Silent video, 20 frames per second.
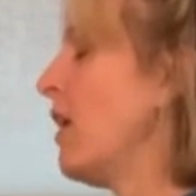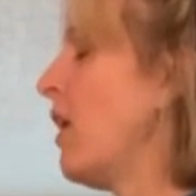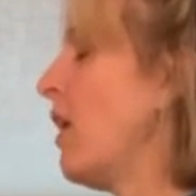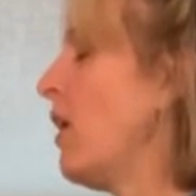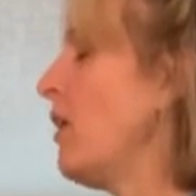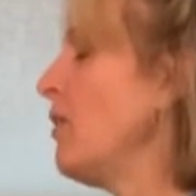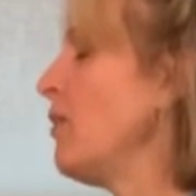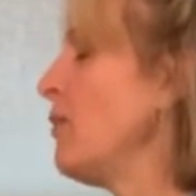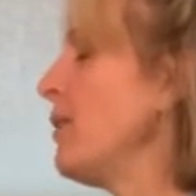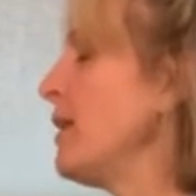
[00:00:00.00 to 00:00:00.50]

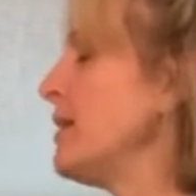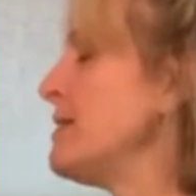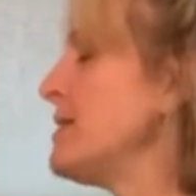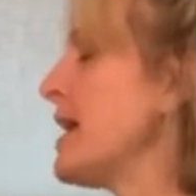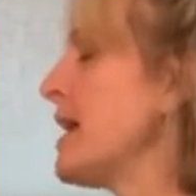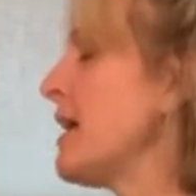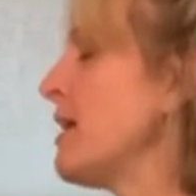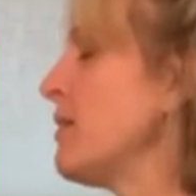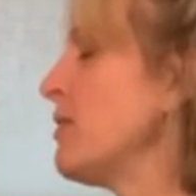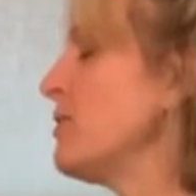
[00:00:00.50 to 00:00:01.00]
All the way
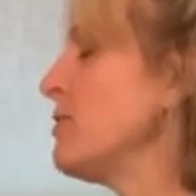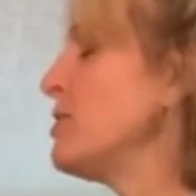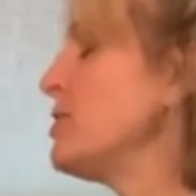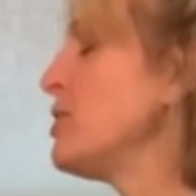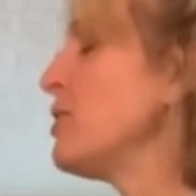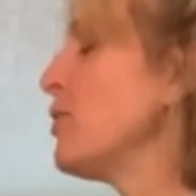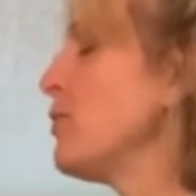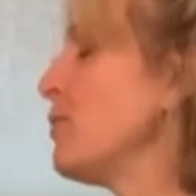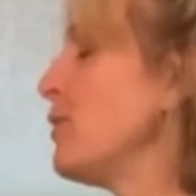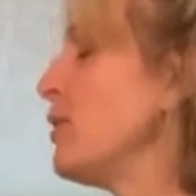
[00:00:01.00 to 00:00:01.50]
down
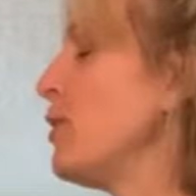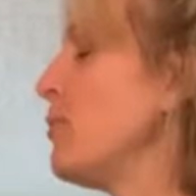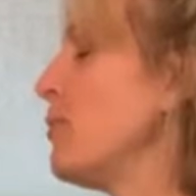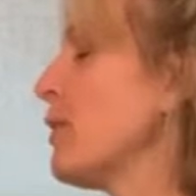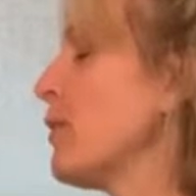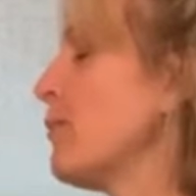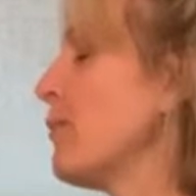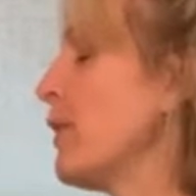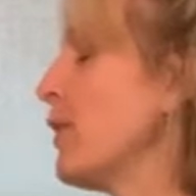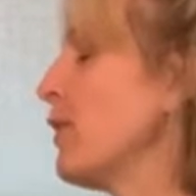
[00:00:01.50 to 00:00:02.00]
to your
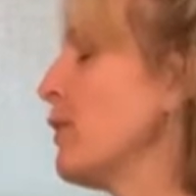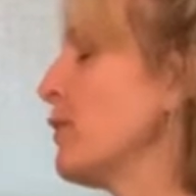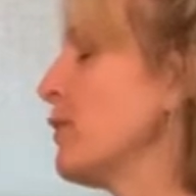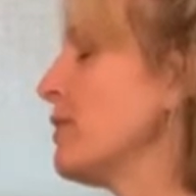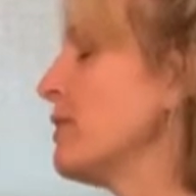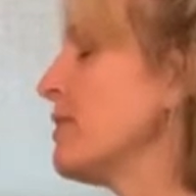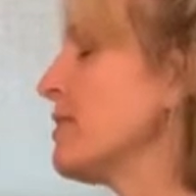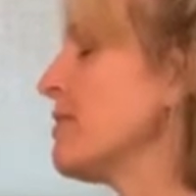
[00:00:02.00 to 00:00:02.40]
pubic bone,